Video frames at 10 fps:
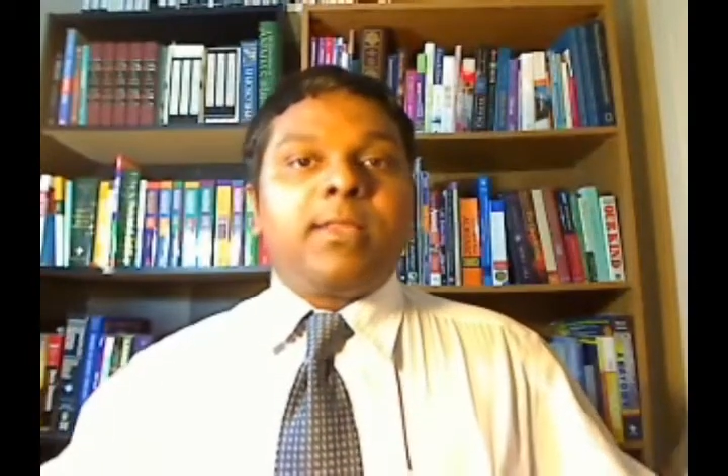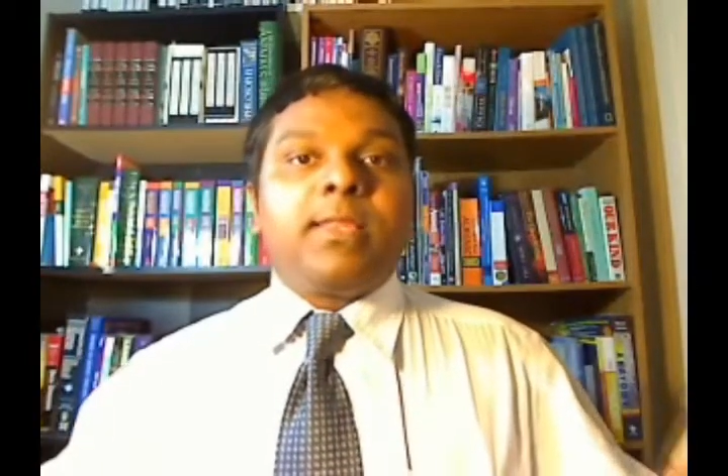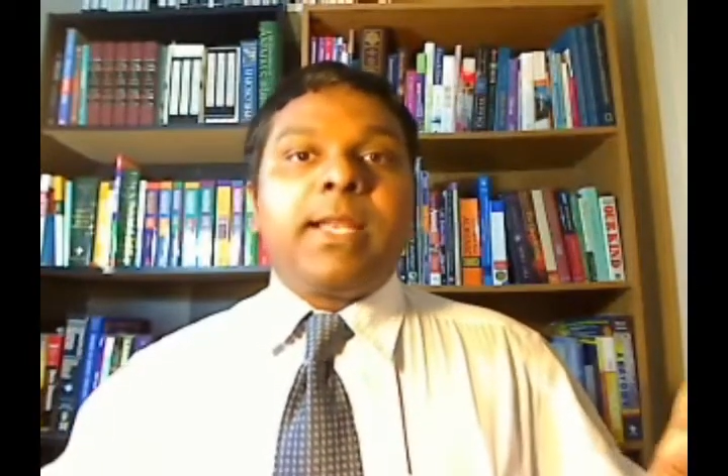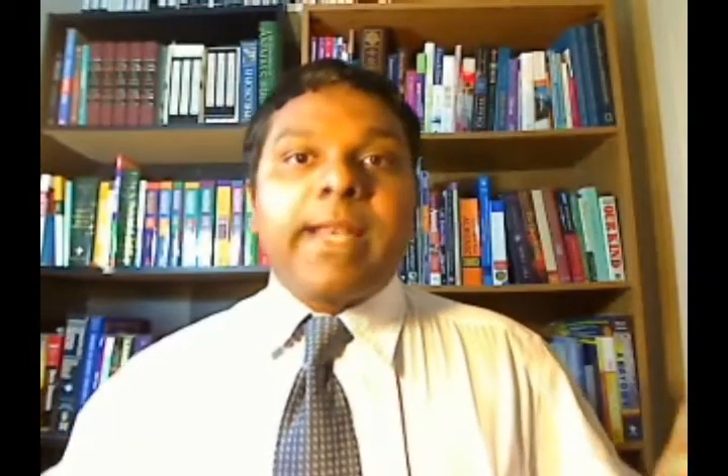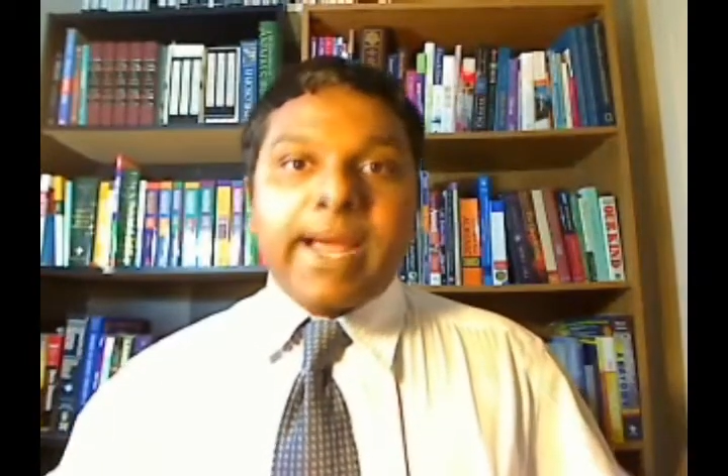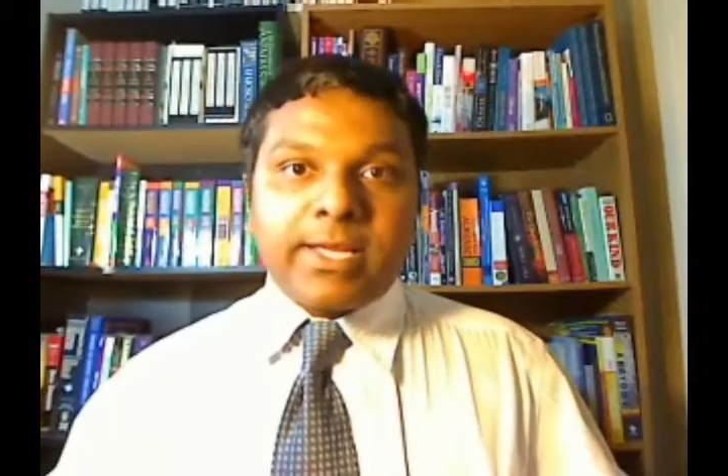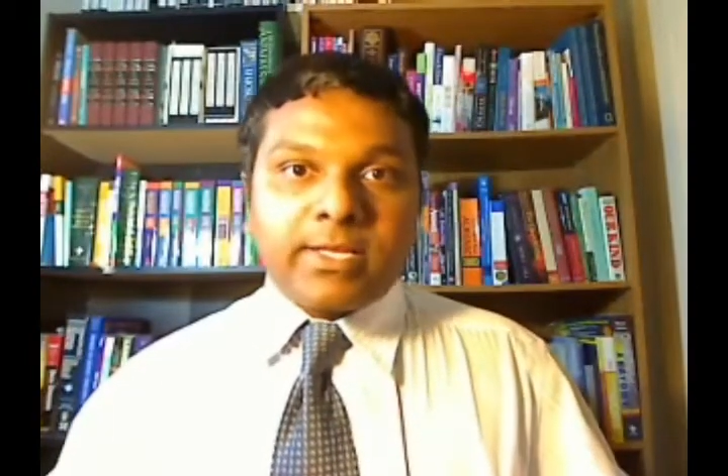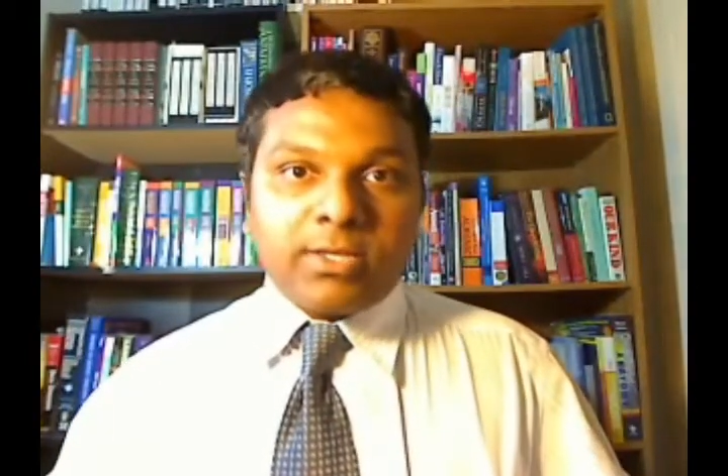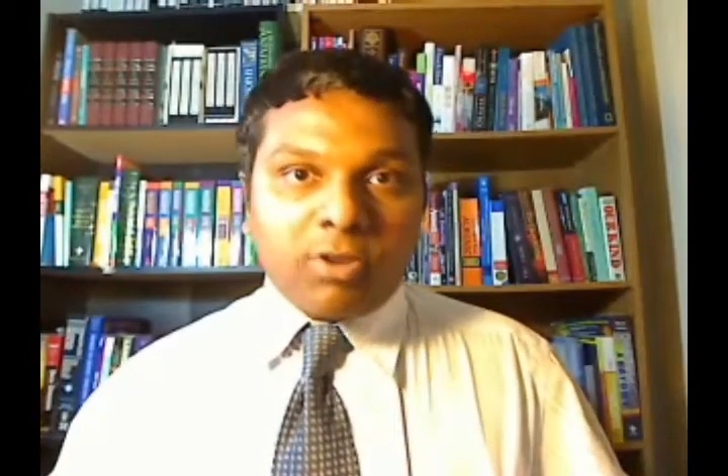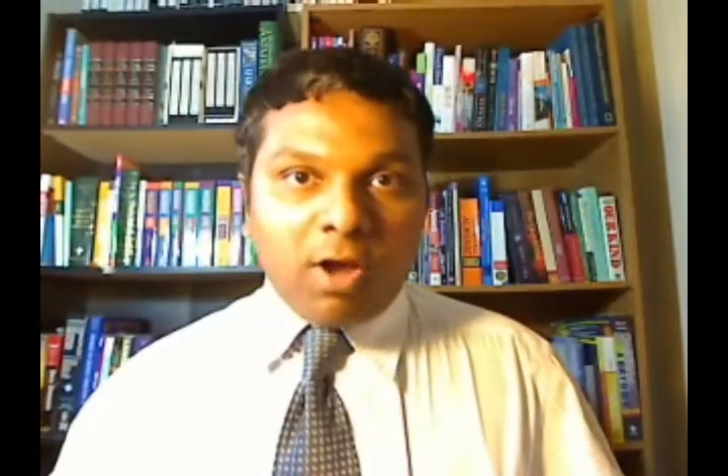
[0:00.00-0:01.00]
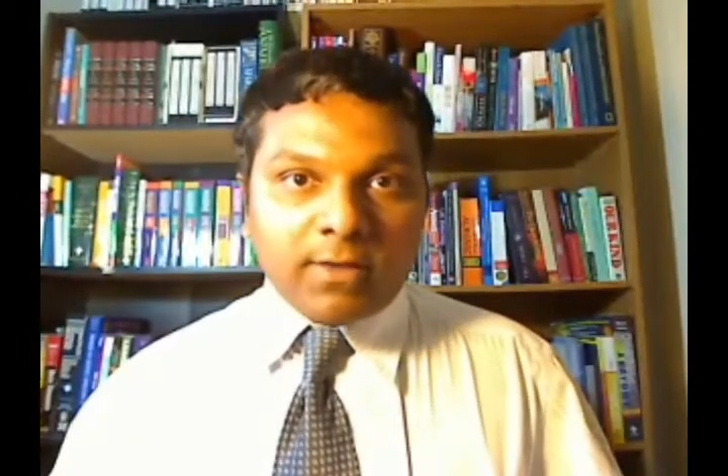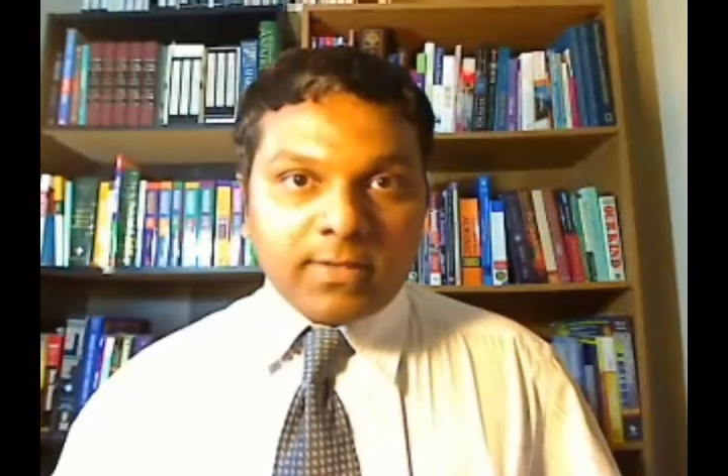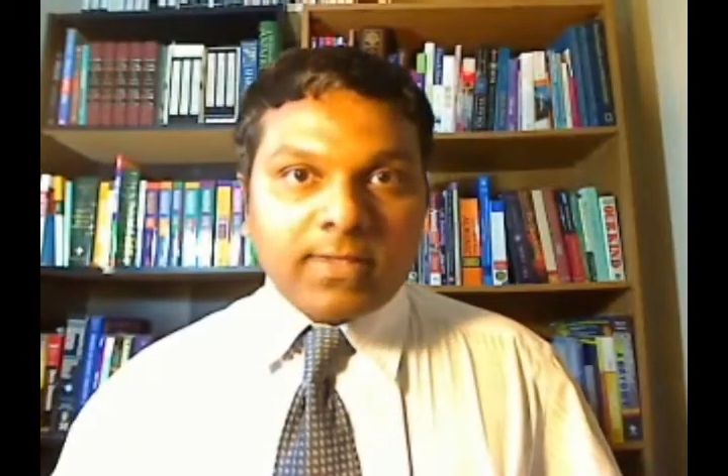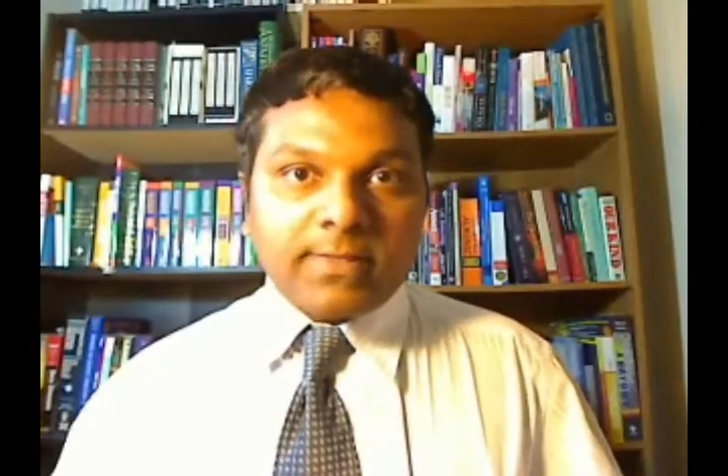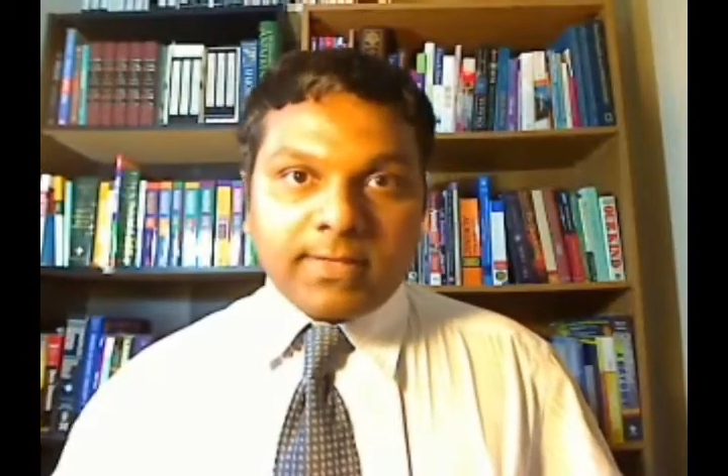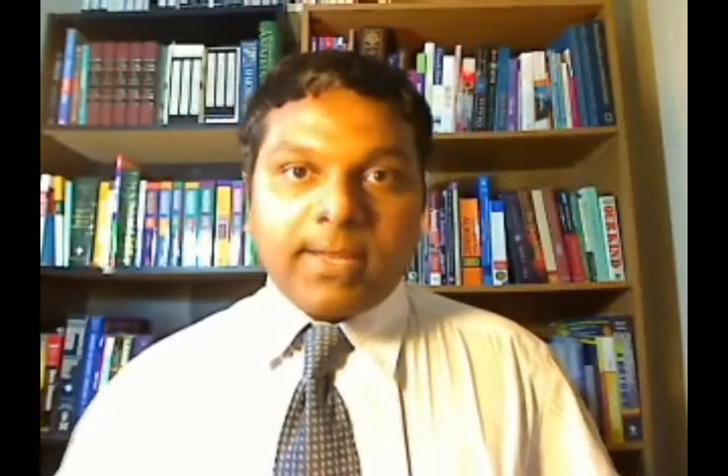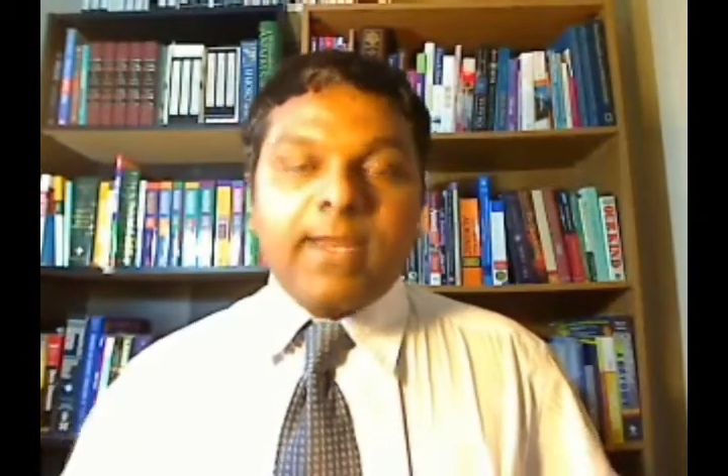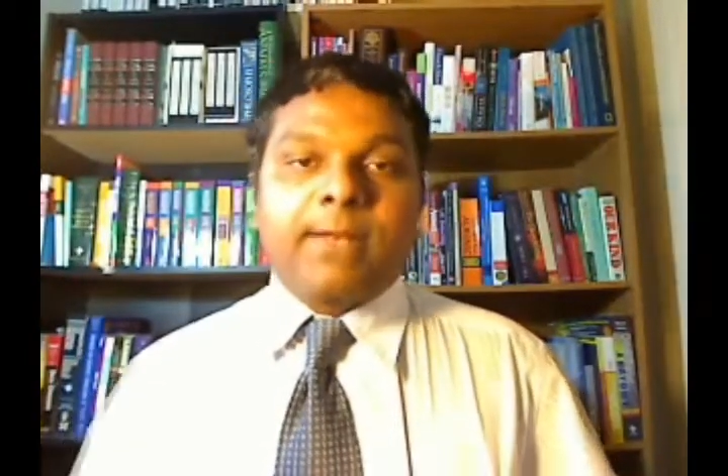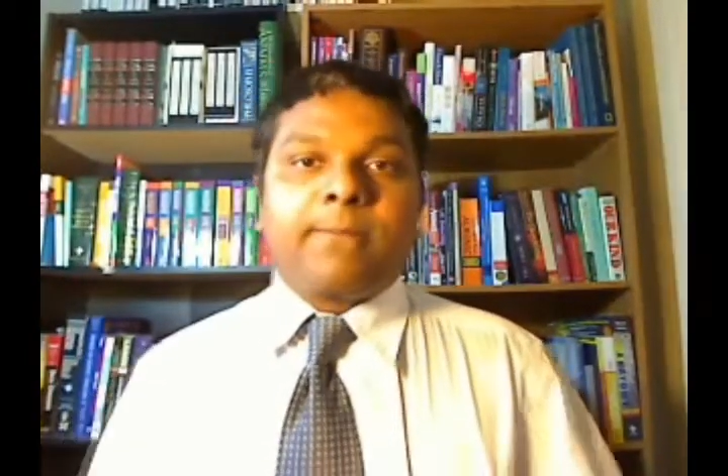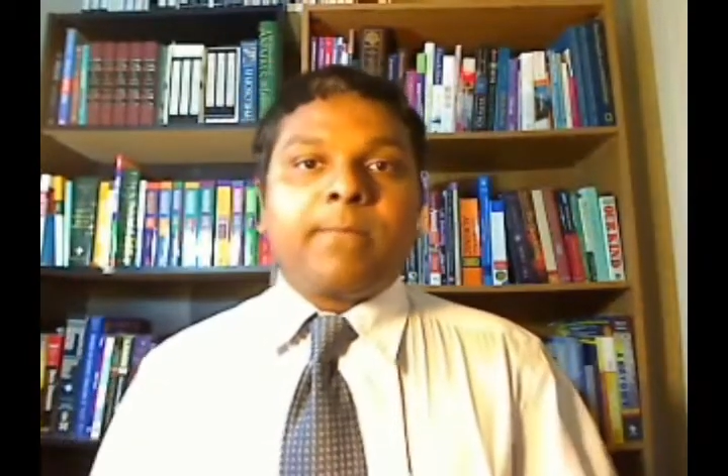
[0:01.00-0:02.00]
the drug toxic
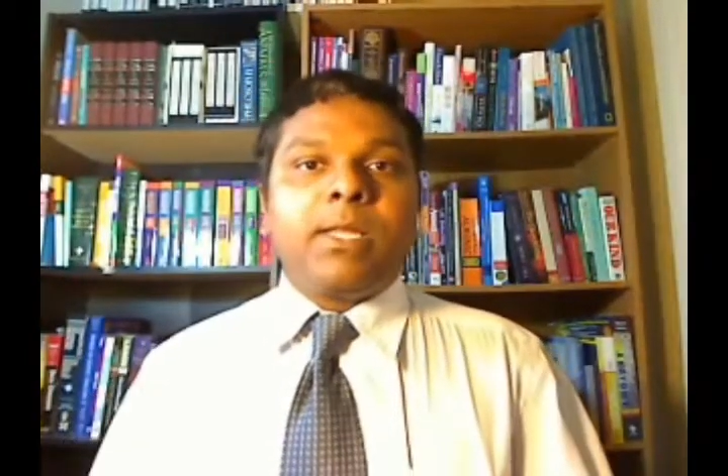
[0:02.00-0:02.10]
screen.